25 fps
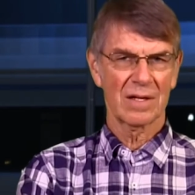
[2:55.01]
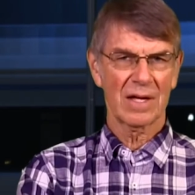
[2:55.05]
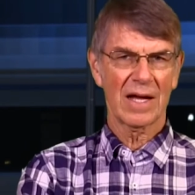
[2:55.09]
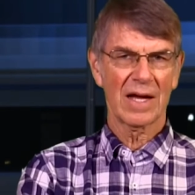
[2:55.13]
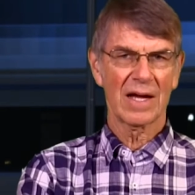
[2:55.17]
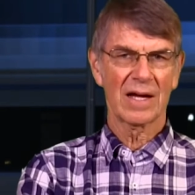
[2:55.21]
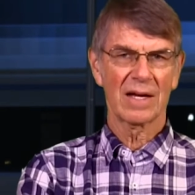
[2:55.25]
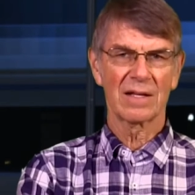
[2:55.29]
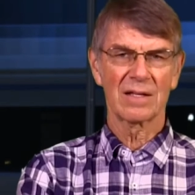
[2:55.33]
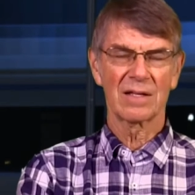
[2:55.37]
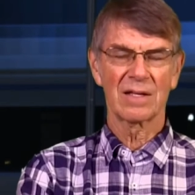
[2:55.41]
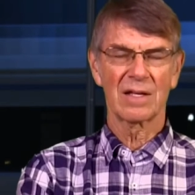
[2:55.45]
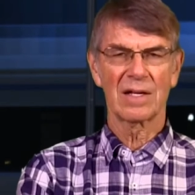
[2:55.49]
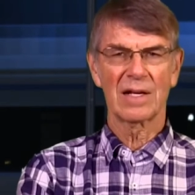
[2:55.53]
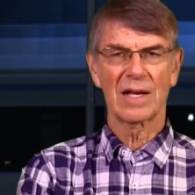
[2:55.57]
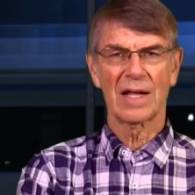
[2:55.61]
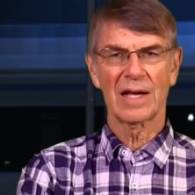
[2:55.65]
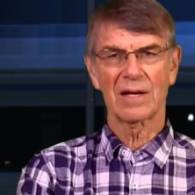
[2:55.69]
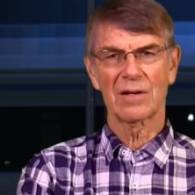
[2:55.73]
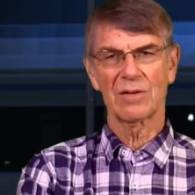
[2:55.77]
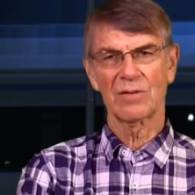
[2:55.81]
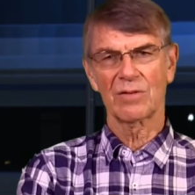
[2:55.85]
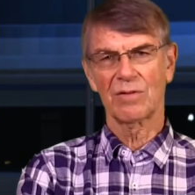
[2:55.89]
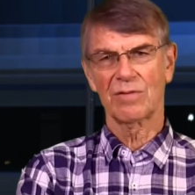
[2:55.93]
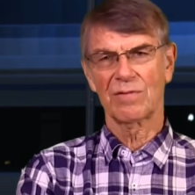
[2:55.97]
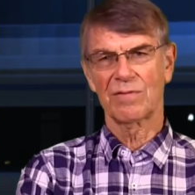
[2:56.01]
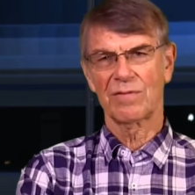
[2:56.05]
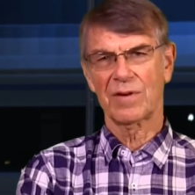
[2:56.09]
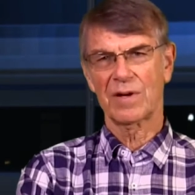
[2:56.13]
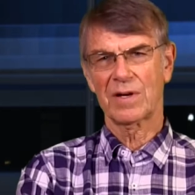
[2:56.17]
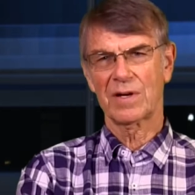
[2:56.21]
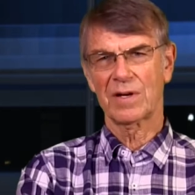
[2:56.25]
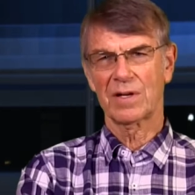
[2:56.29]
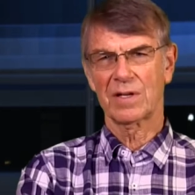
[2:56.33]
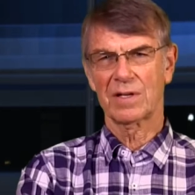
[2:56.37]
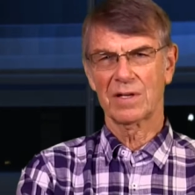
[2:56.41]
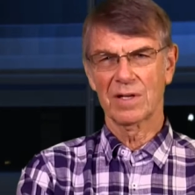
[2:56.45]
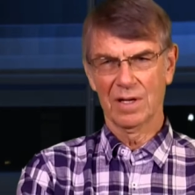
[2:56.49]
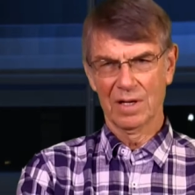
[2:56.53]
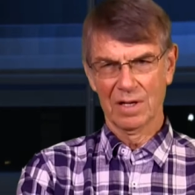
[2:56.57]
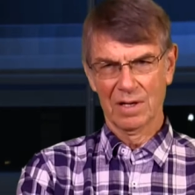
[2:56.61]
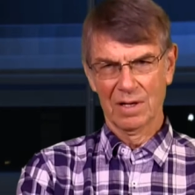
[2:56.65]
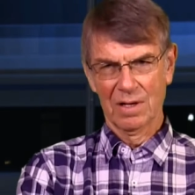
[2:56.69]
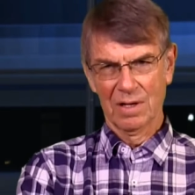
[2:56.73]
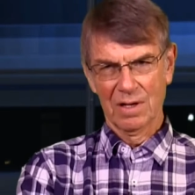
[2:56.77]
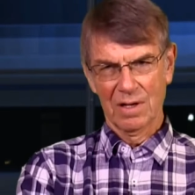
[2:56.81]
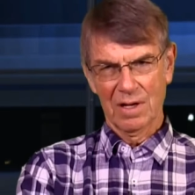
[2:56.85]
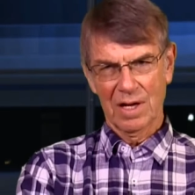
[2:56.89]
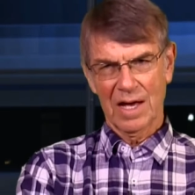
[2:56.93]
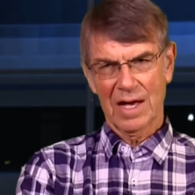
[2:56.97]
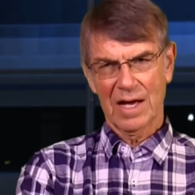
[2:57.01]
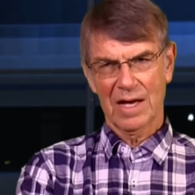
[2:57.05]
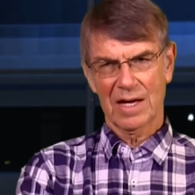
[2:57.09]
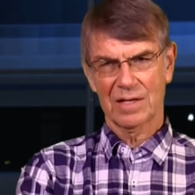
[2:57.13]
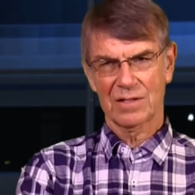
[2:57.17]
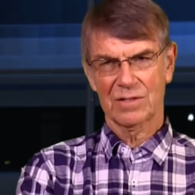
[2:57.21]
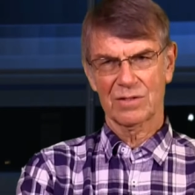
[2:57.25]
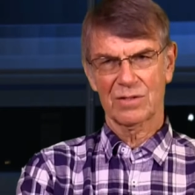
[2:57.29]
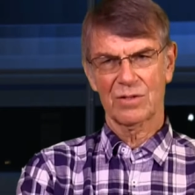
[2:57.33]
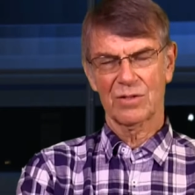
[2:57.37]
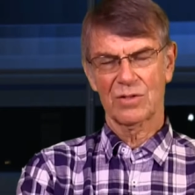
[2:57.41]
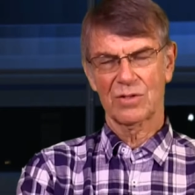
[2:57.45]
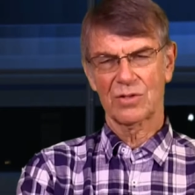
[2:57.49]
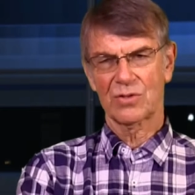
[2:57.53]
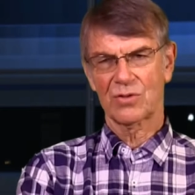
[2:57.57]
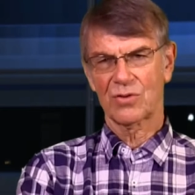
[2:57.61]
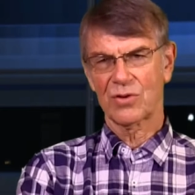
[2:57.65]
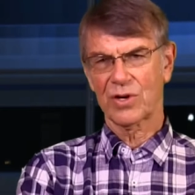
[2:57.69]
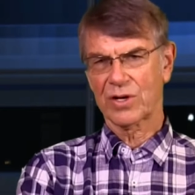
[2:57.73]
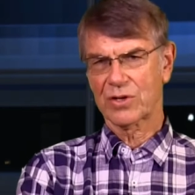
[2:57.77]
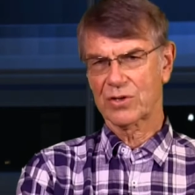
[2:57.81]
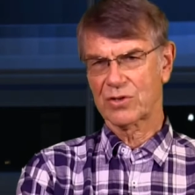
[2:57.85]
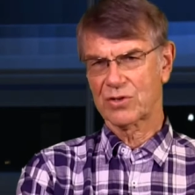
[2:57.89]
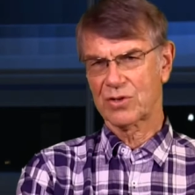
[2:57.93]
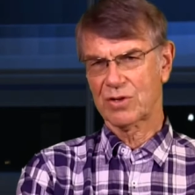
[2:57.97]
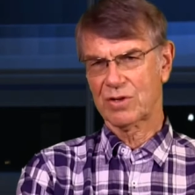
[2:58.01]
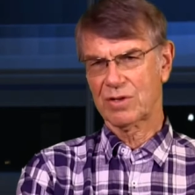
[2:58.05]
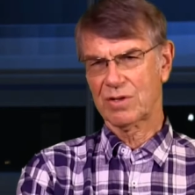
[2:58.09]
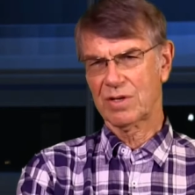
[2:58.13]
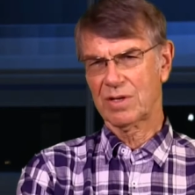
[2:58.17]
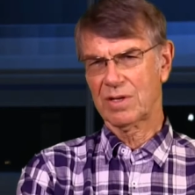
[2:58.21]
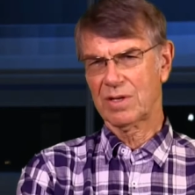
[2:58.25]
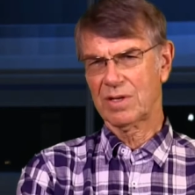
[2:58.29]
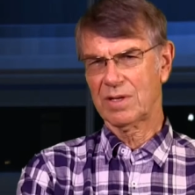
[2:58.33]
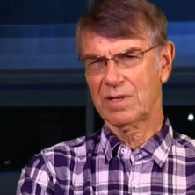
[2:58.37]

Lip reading: And lactoferrin has a structure